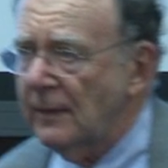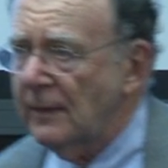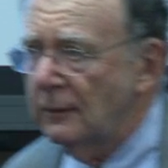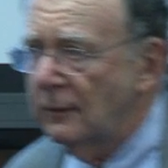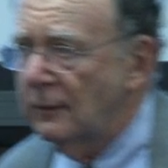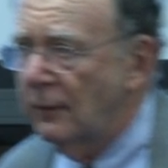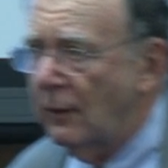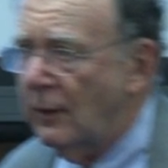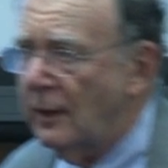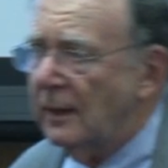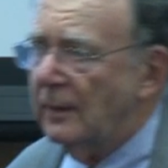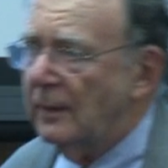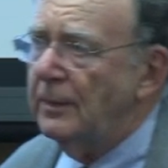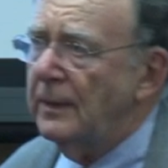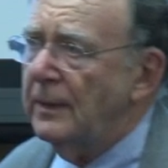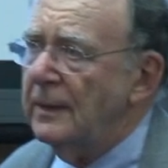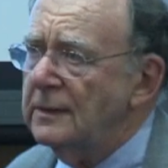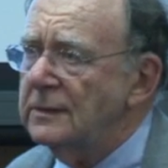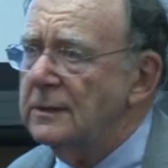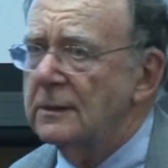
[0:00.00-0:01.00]
long
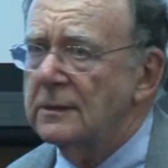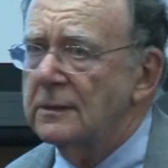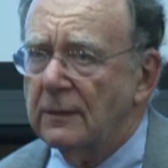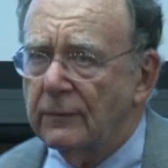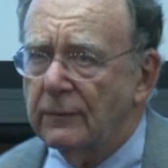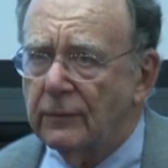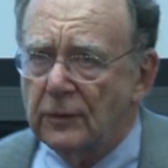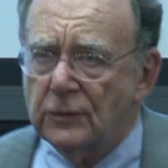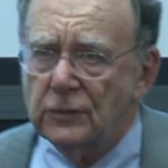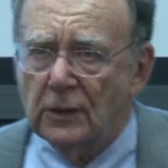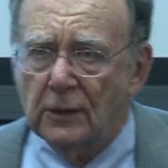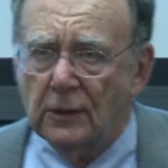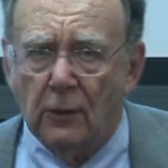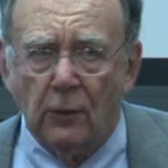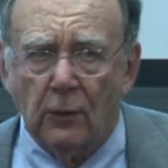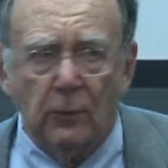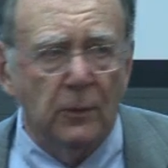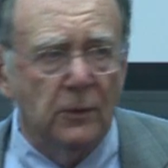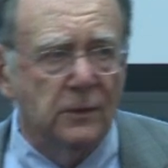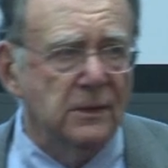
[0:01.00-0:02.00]
pieces of the
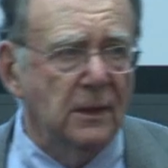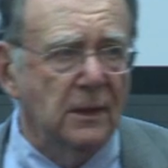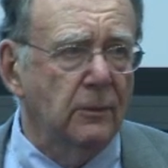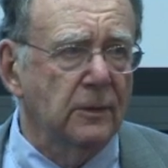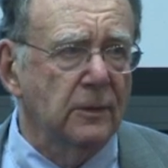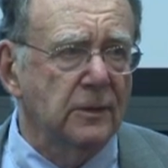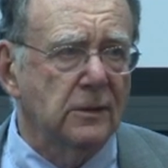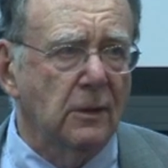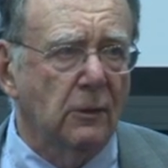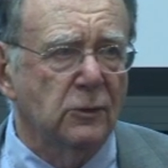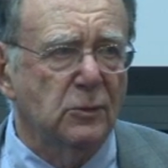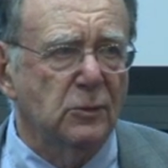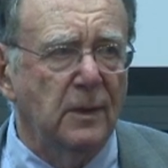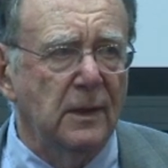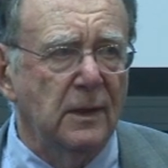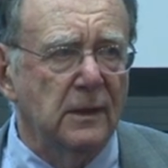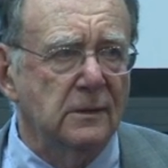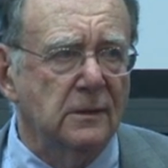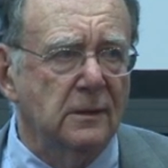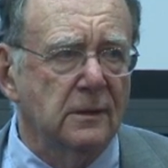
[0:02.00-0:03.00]
genome. You sequence those
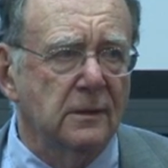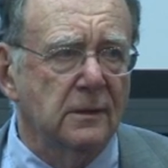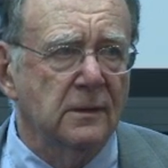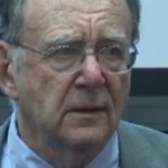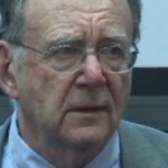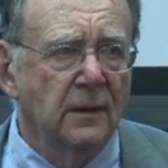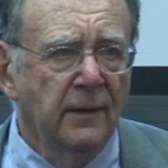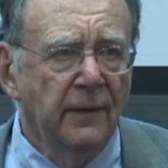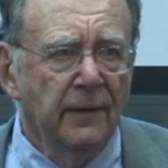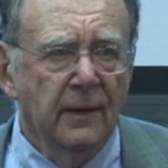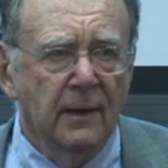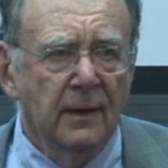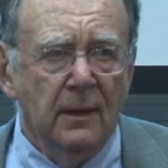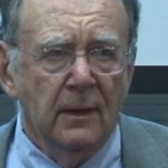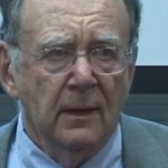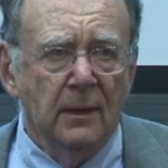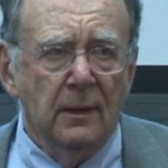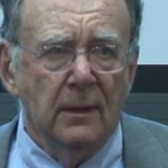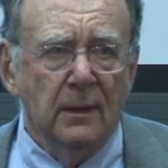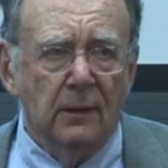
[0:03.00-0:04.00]
pieces,
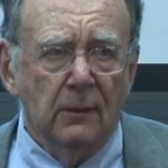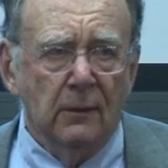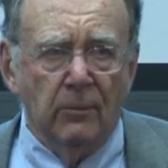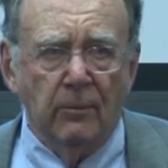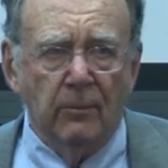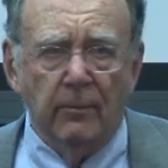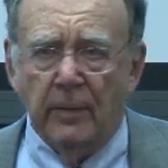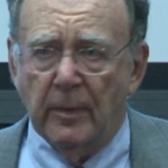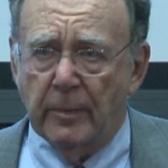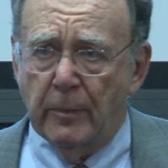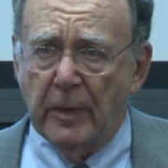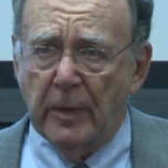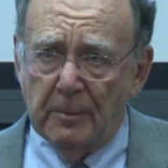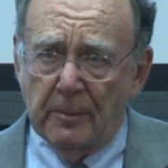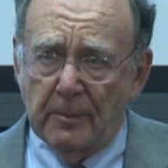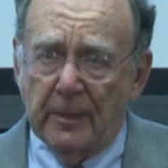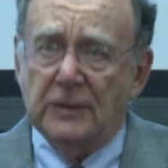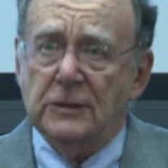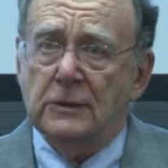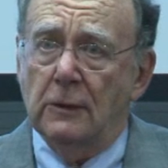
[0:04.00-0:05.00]
but
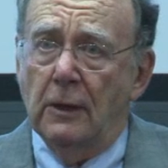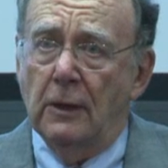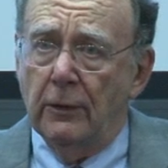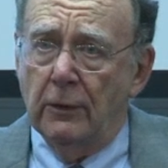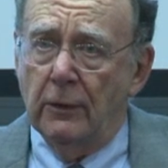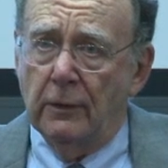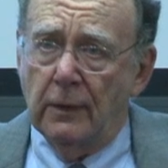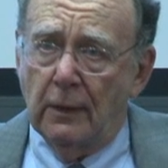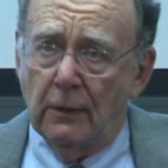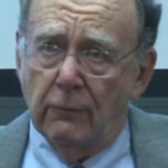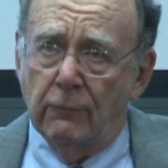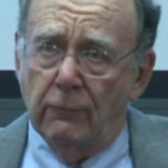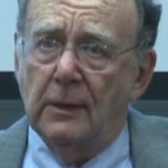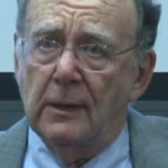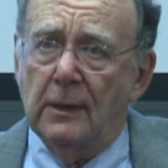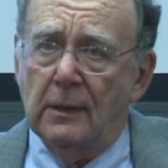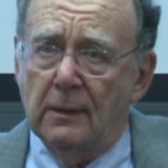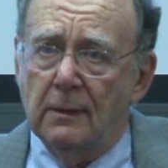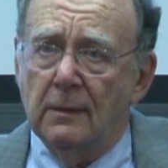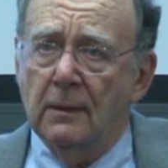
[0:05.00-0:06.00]
much longer than a
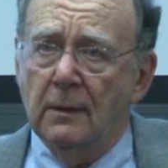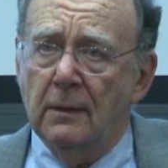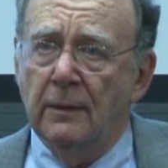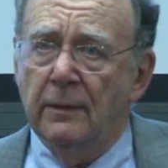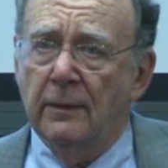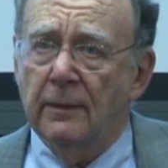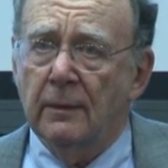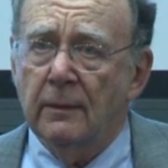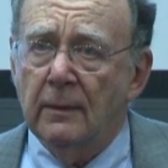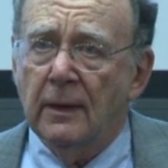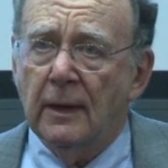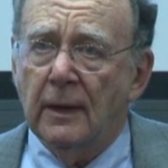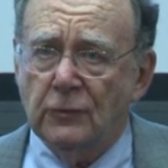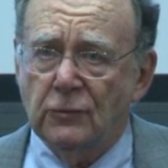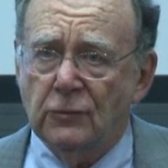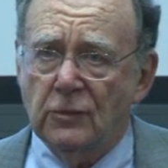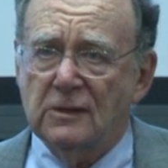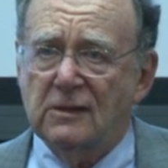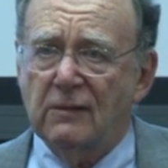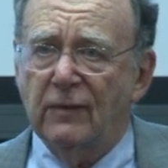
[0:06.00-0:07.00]
read,
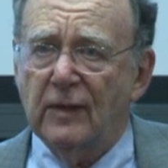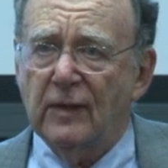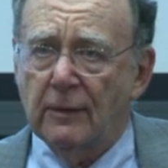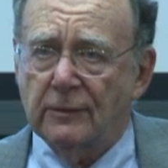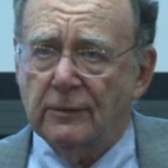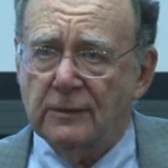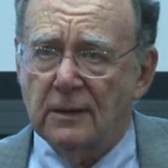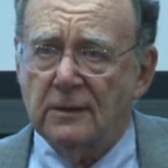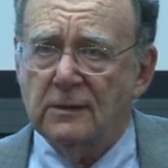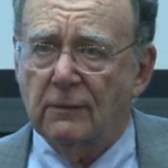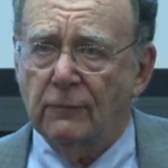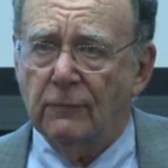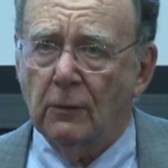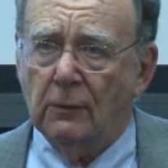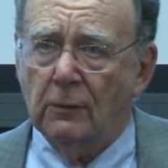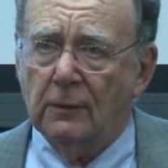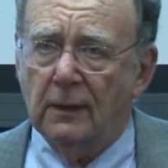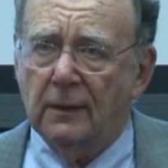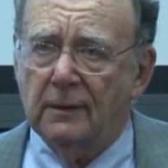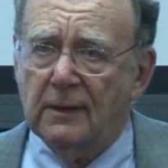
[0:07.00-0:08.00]
hundreds of thousands of
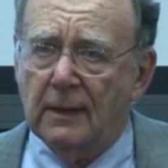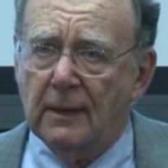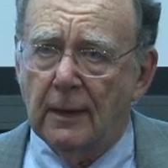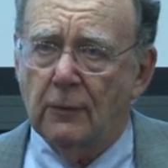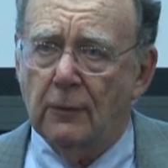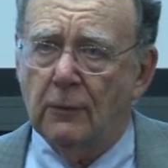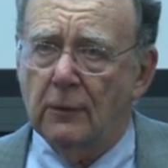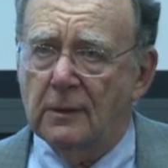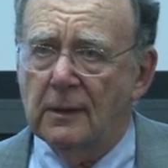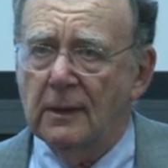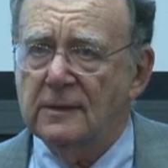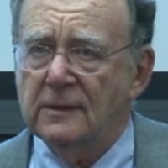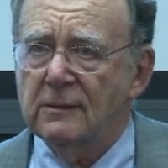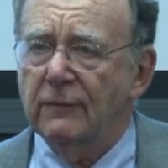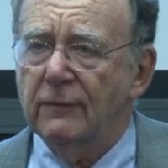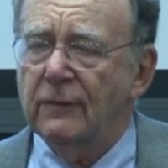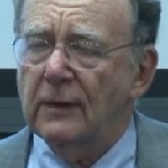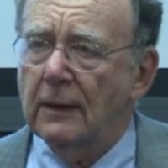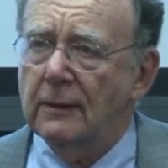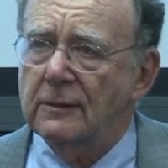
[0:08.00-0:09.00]
nucleotide or tens
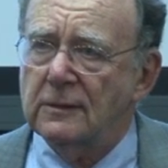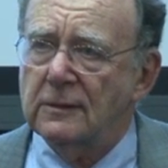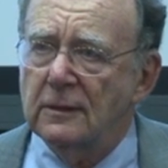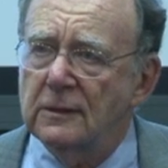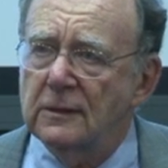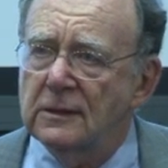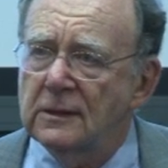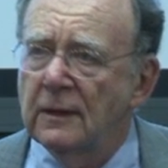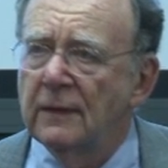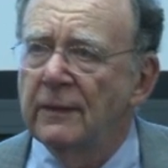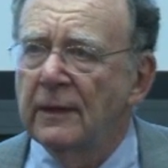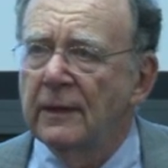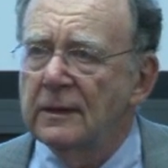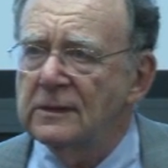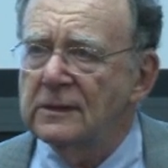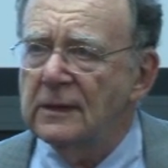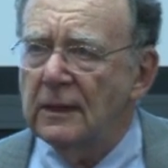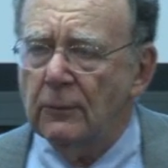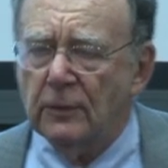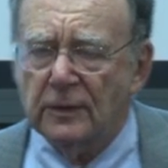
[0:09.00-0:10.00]
of thousands.
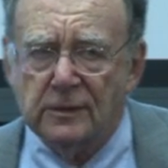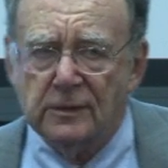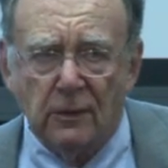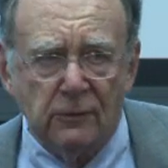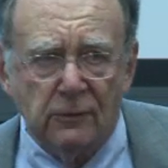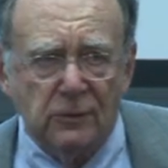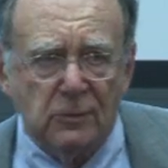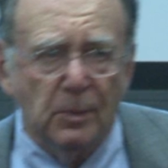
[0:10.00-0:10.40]
Sequence those